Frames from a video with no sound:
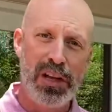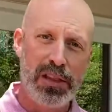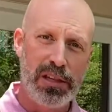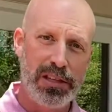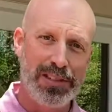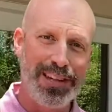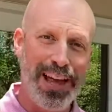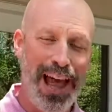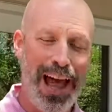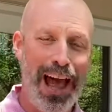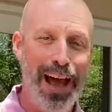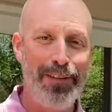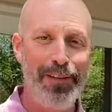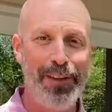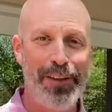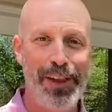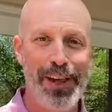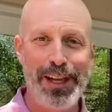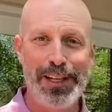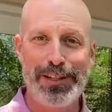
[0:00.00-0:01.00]
this
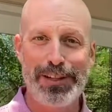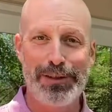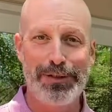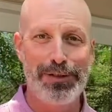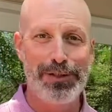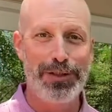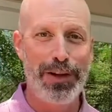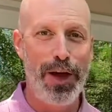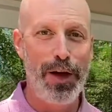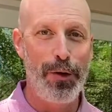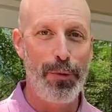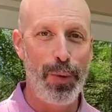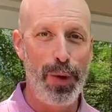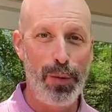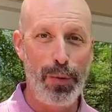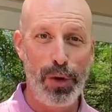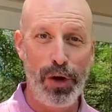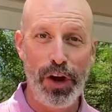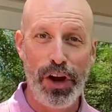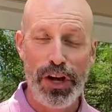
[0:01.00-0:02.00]
avalanche of snow. We
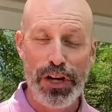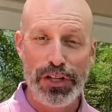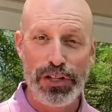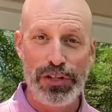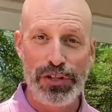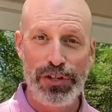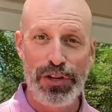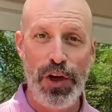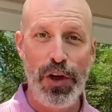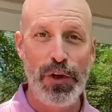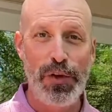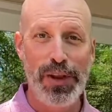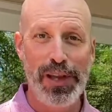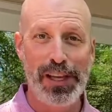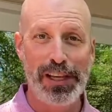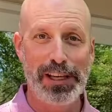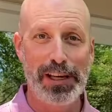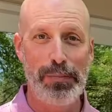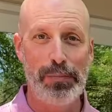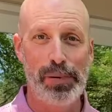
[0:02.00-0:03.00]
were snowed
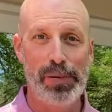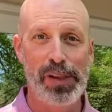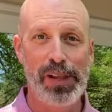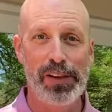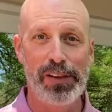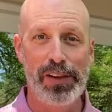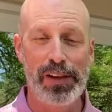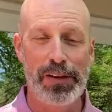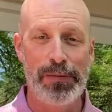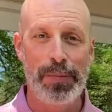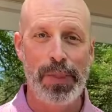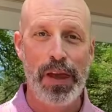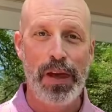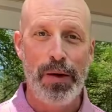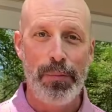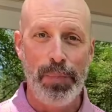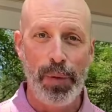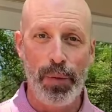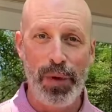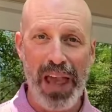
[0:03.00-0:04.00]
in completely.
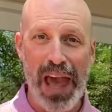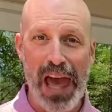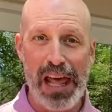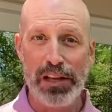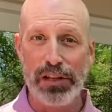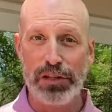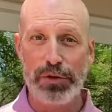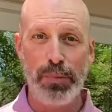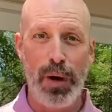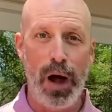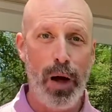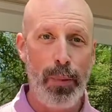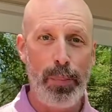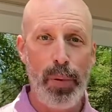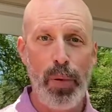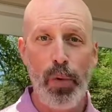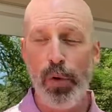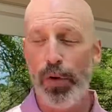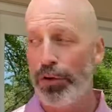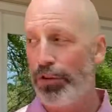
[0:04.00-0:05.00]
But we had a small
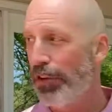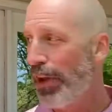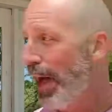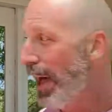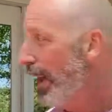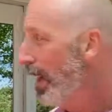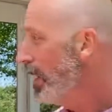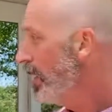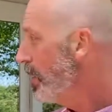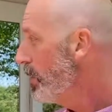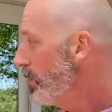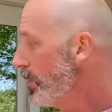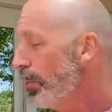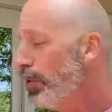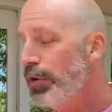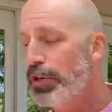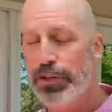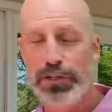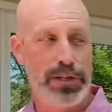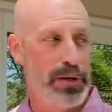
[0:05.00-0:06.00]
porch, not too
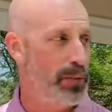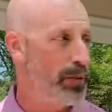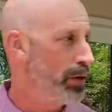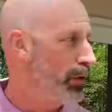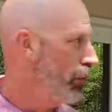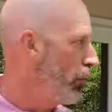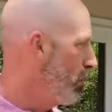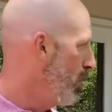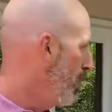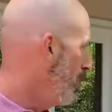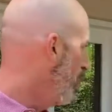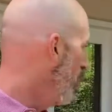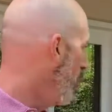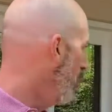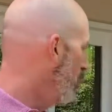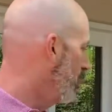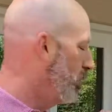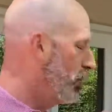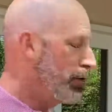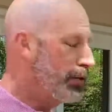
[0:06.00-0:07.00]
dissimilar from the
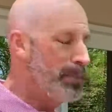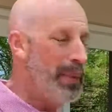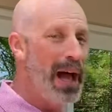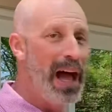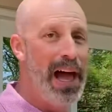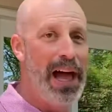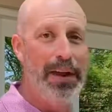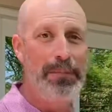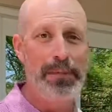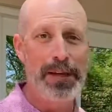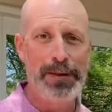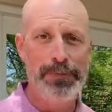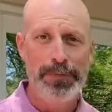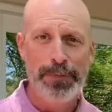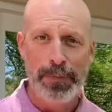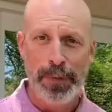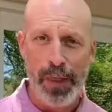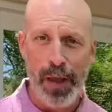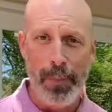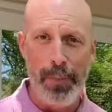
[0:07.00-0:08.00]
porch that's behind me,
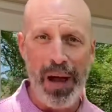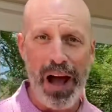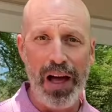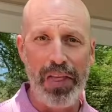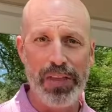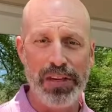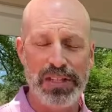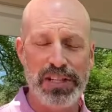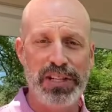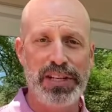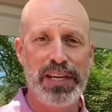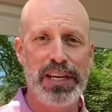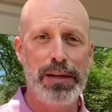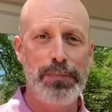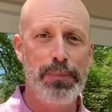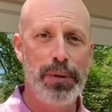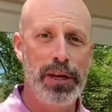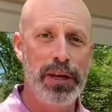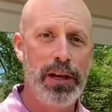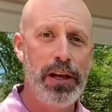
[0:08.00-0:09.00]
about this
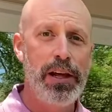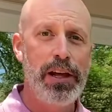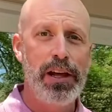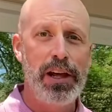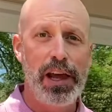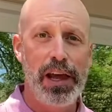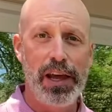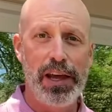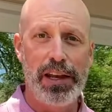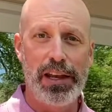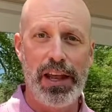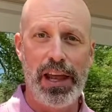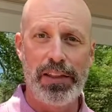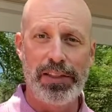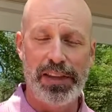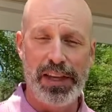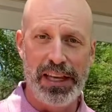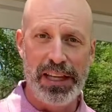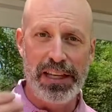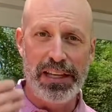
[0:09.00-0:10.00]
deep. And at
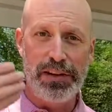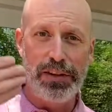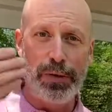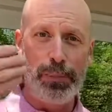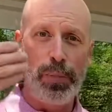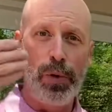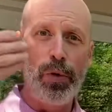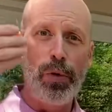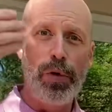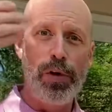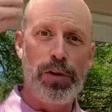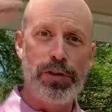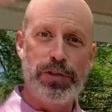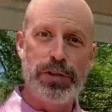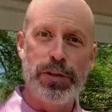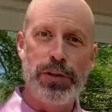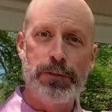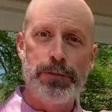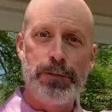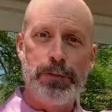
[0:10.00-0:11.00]
the end of the
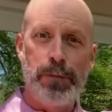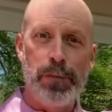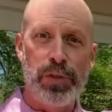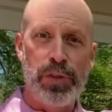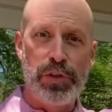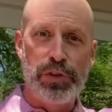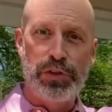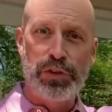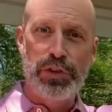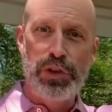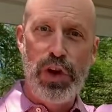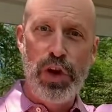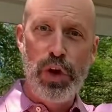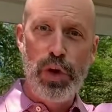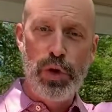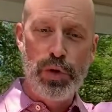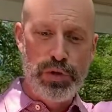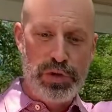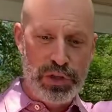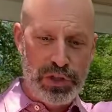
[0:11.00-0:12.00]
porch, the
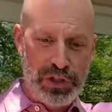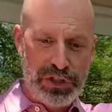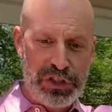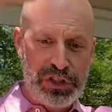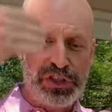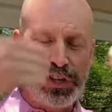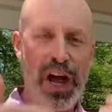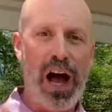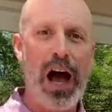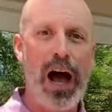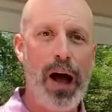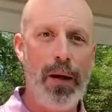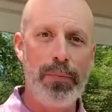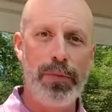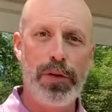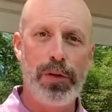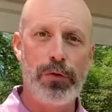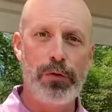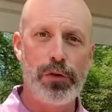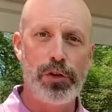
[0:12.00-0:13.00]
snow just
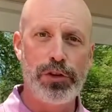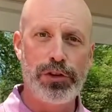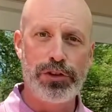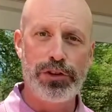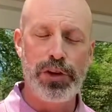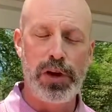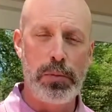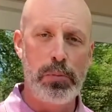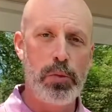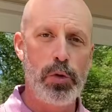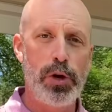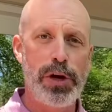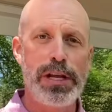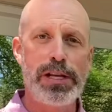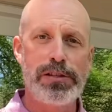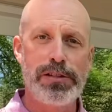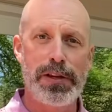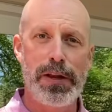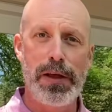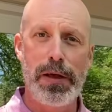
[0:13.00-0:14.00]
stopped. For some
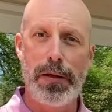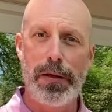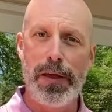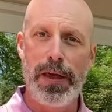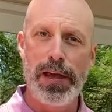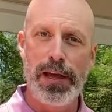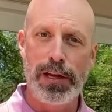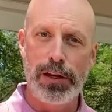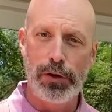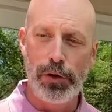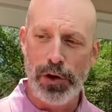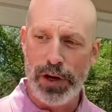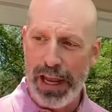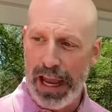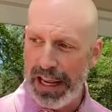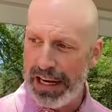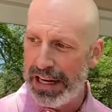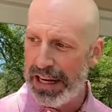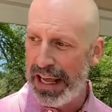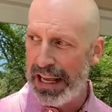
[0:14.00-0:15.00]
reason, it
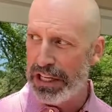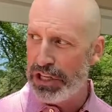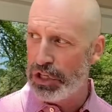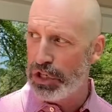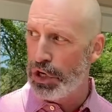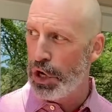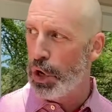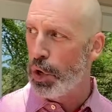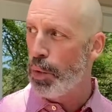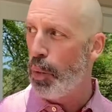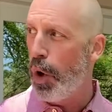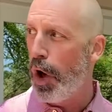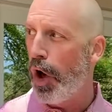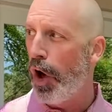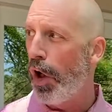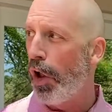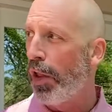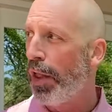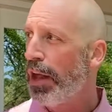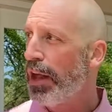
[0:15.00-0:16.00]
created a snow
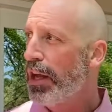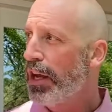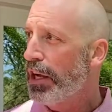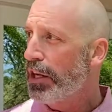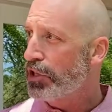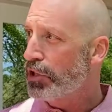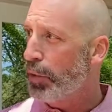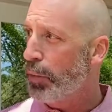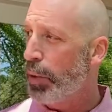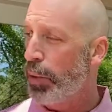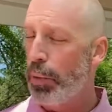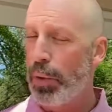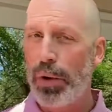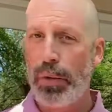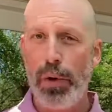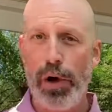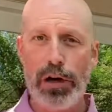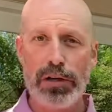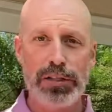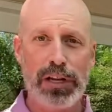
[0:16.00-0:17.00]
wall. So when we
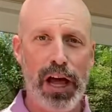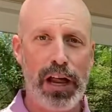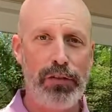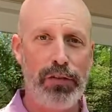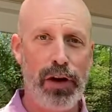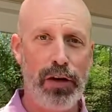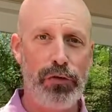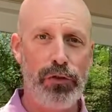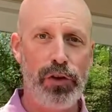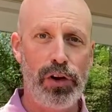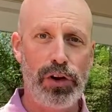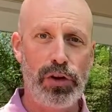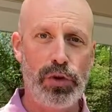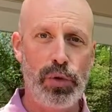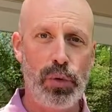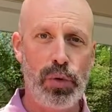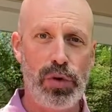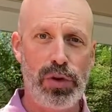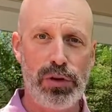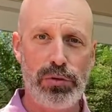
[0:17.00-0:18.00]
walked out of our front
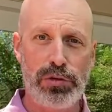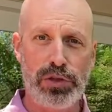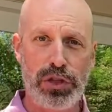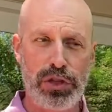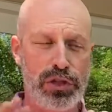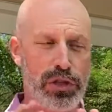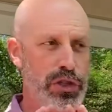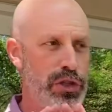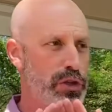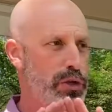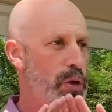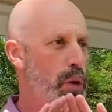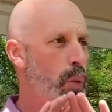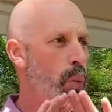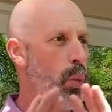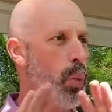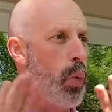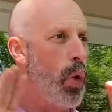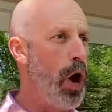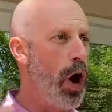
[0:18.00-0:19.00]
door, there was just this
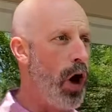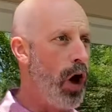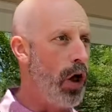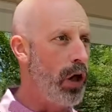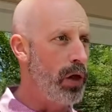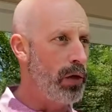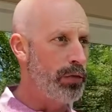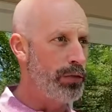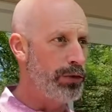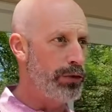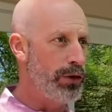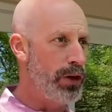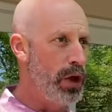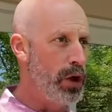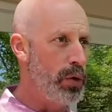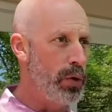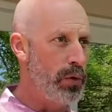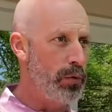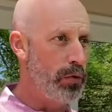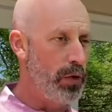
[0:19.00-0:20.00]
wall of
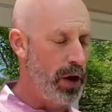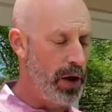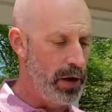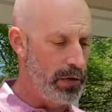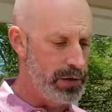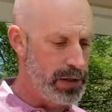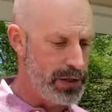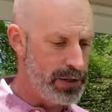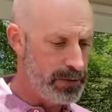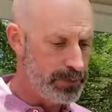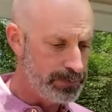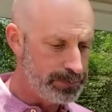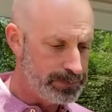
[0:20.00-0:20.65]
snow in front of us.